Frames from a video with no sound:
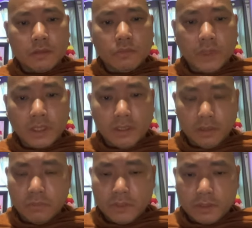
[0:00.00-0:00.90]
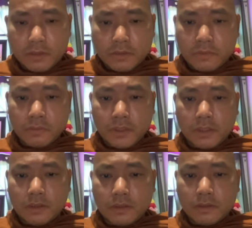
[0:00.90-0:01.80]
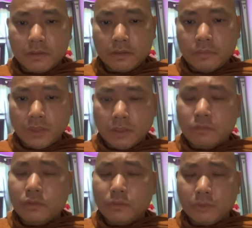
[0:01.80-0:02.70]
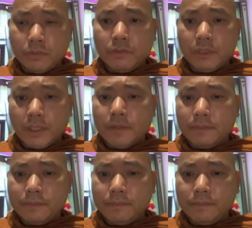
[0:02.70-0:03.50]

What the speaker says: Whether it was the stories of the Gautama Buddha